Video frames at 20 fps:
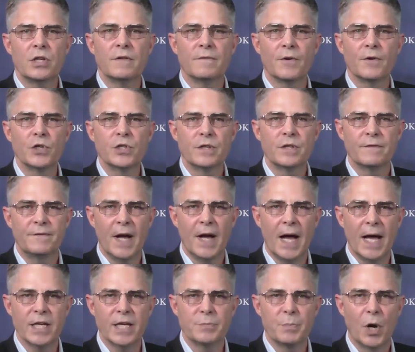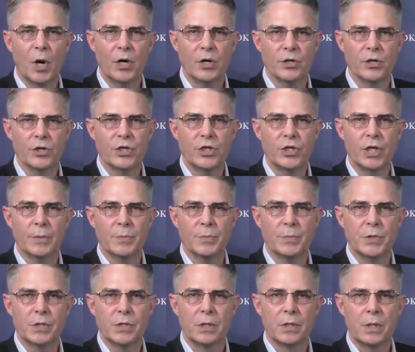to diversify its
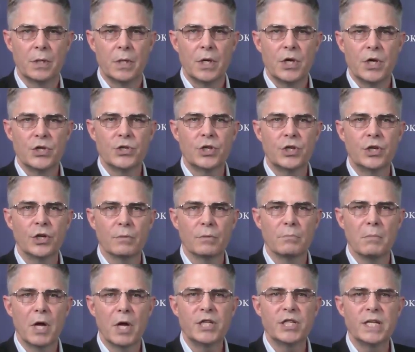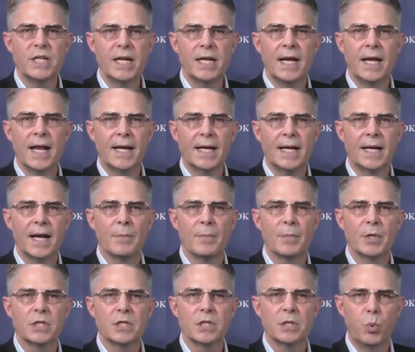partnerships, secure much needed
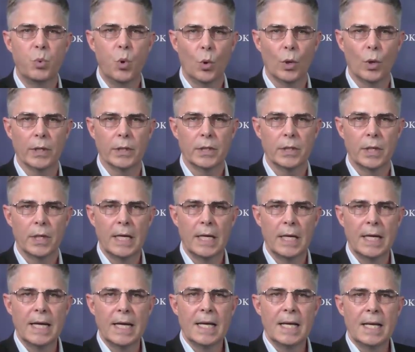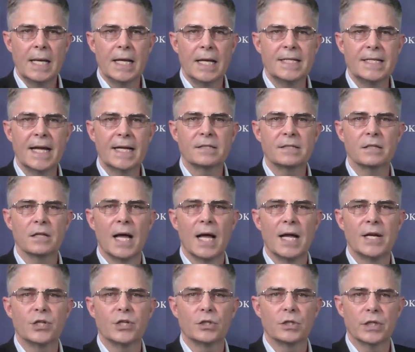economic support and
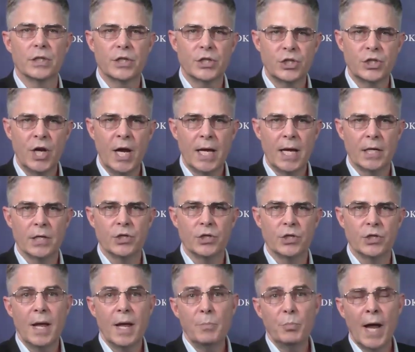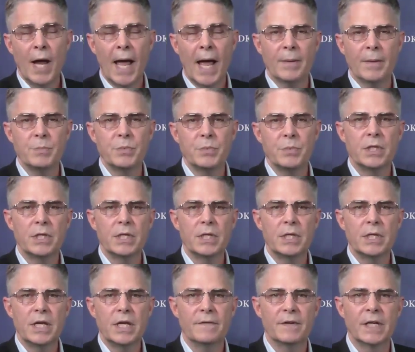technological exchange, and perhaps
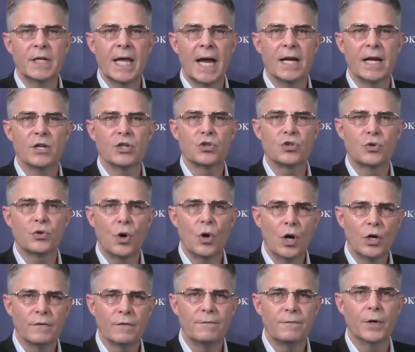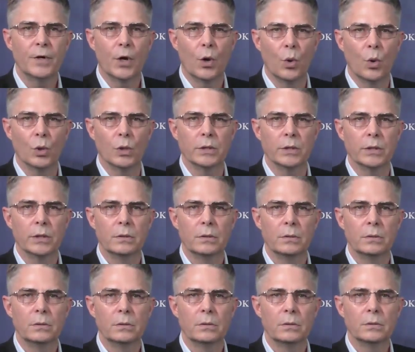even gain a stronger foothold
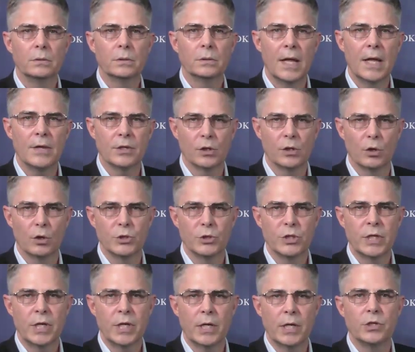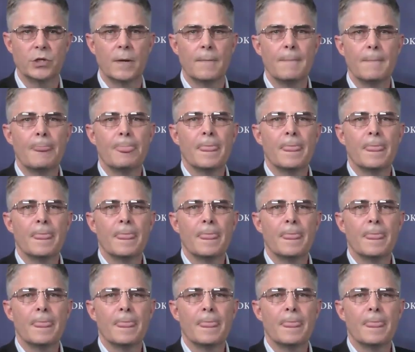on the global stage.